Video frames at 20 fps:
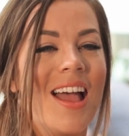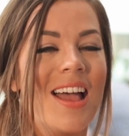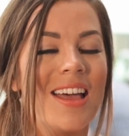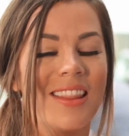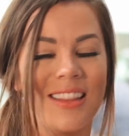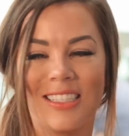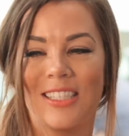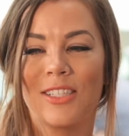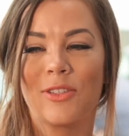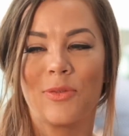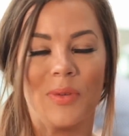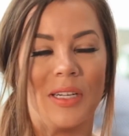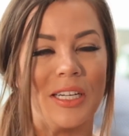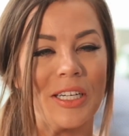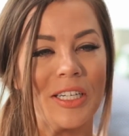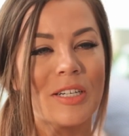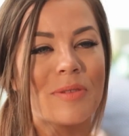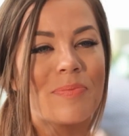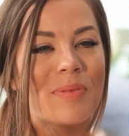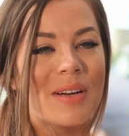this is
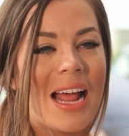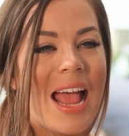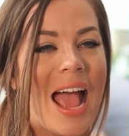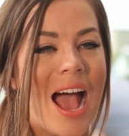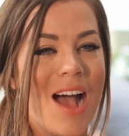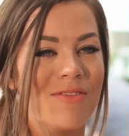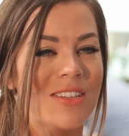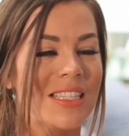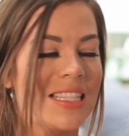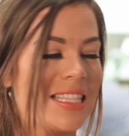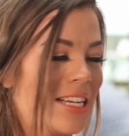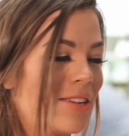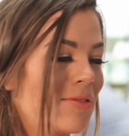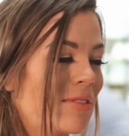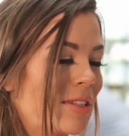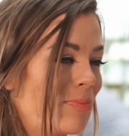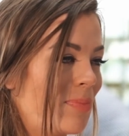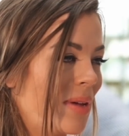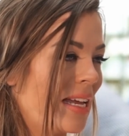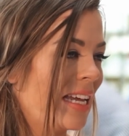weird, but I have a thing
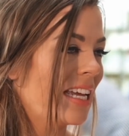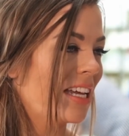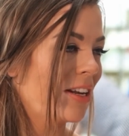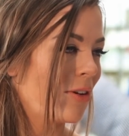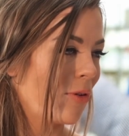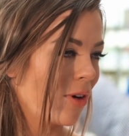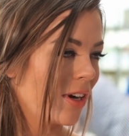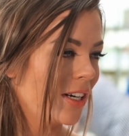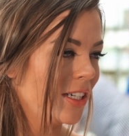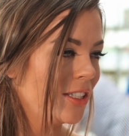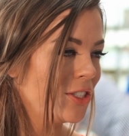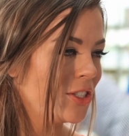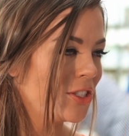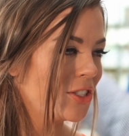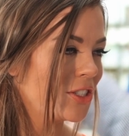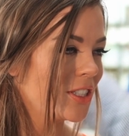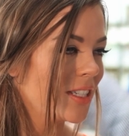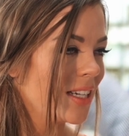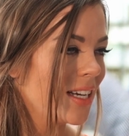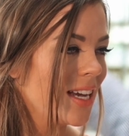with pink and orange.
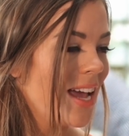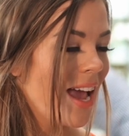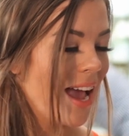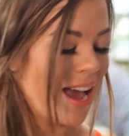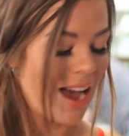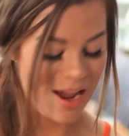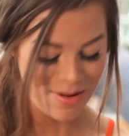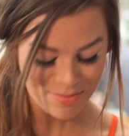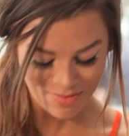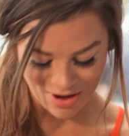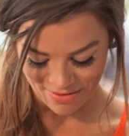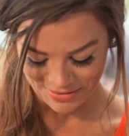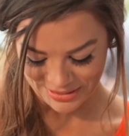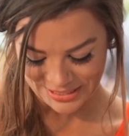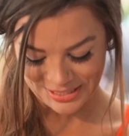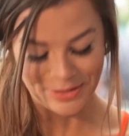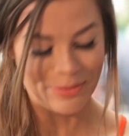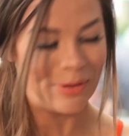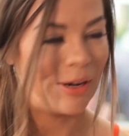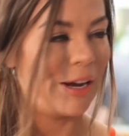I'm
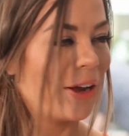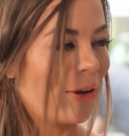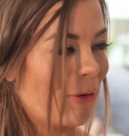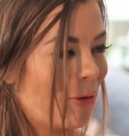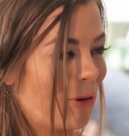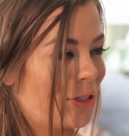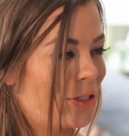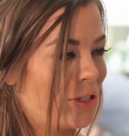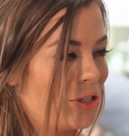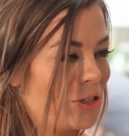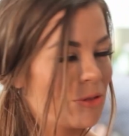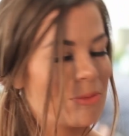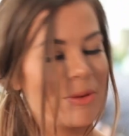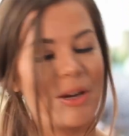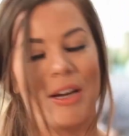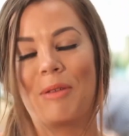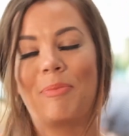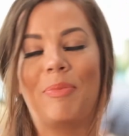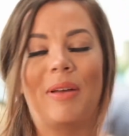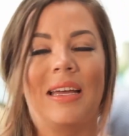obviously wearing orange and you're
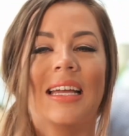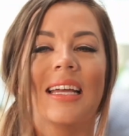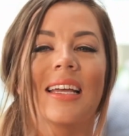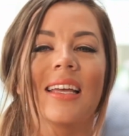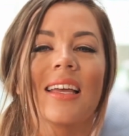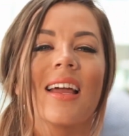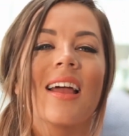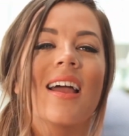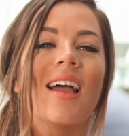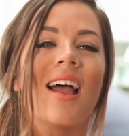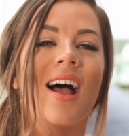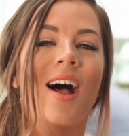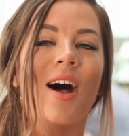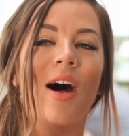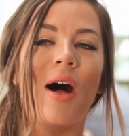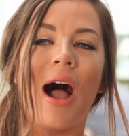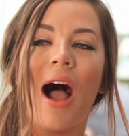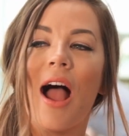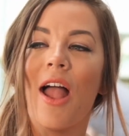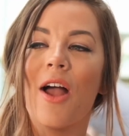wearing pink. I